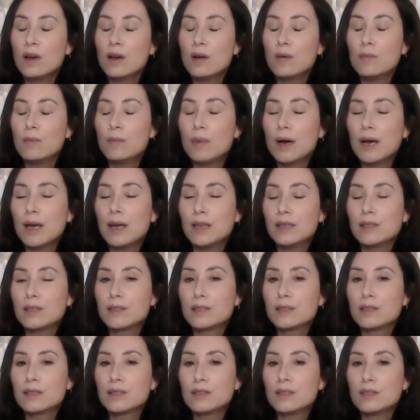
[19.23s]
but
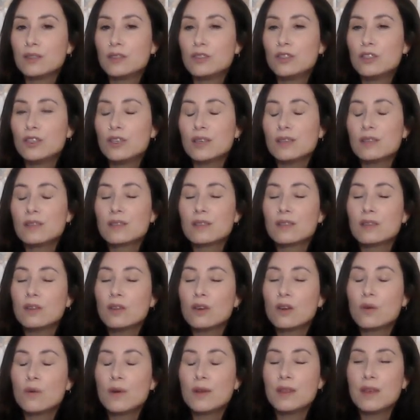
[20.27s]
just
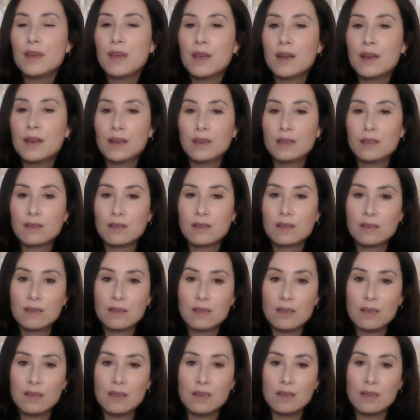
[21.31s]
look within and
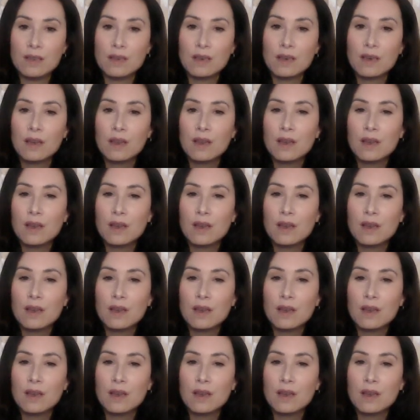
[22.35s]
see